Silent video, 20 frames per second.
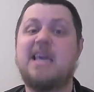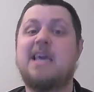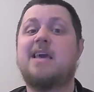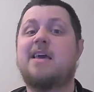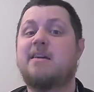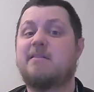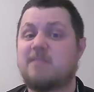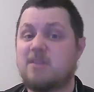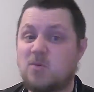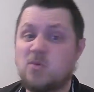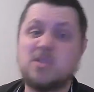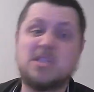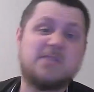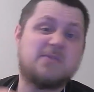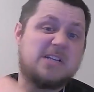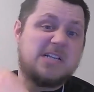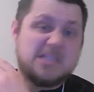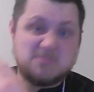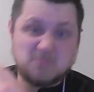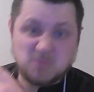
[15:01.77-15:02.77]
If you want
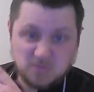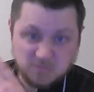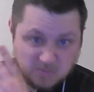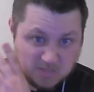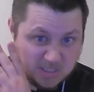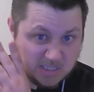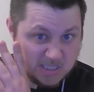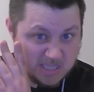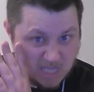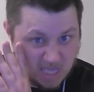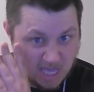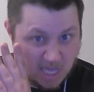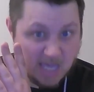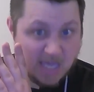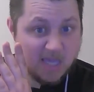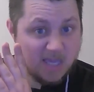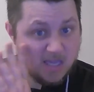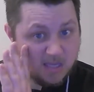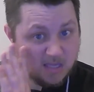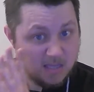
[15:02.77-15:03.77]
something a little more
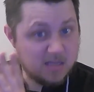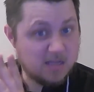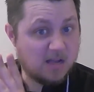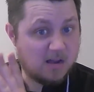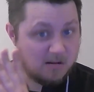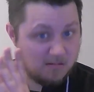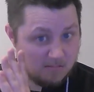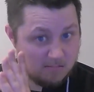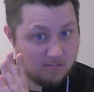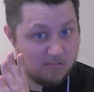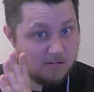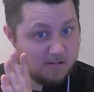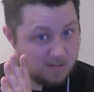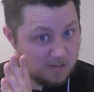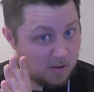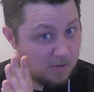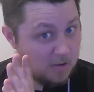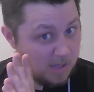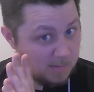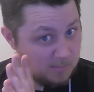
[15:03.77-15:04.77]
risque, I
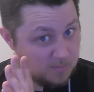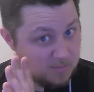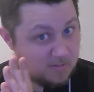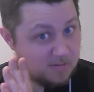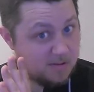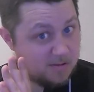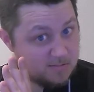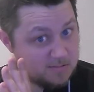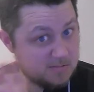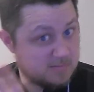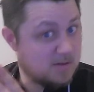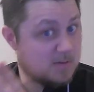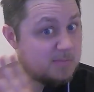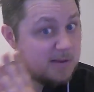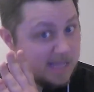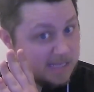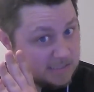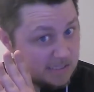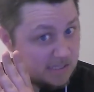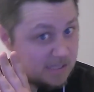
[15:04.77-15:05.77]
know a couple of those as well.
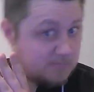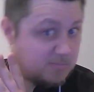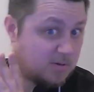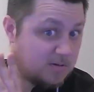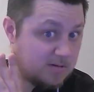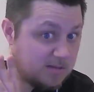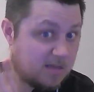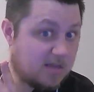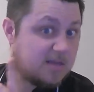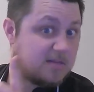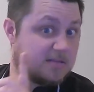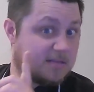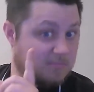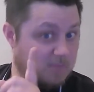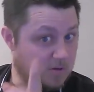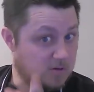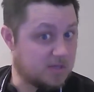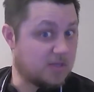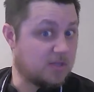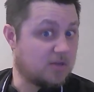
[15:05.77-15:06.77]
Black Tar Podcast, I'm
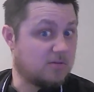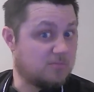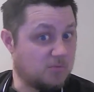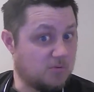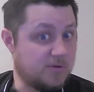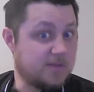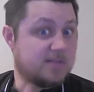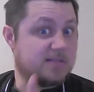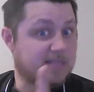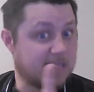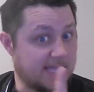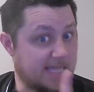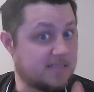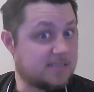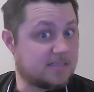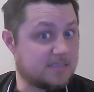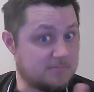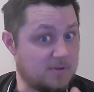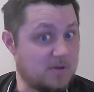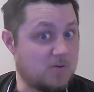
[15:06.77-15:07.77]
looking at you boys. It
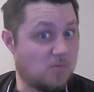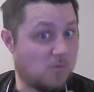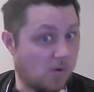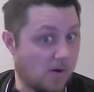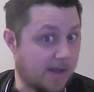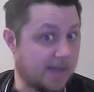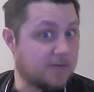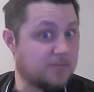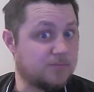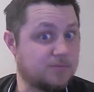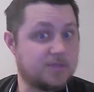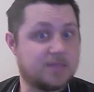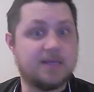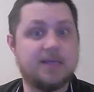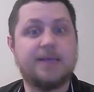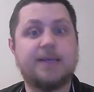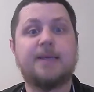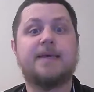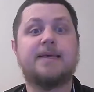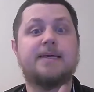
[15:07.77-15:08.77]
gets a bit wild.
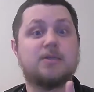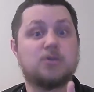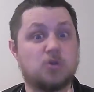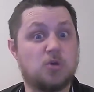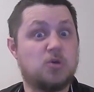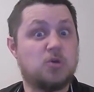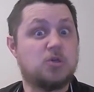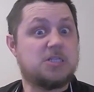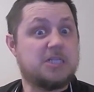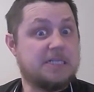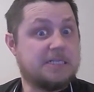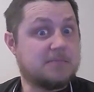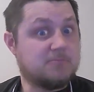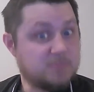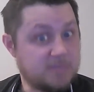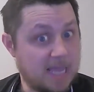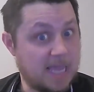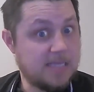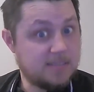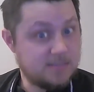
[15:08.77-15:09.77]
There's usually some
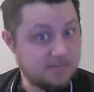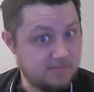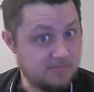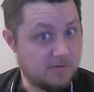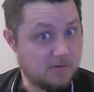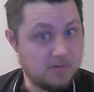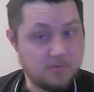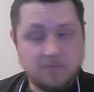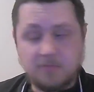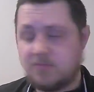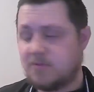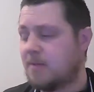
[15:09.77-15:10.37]
taint involved.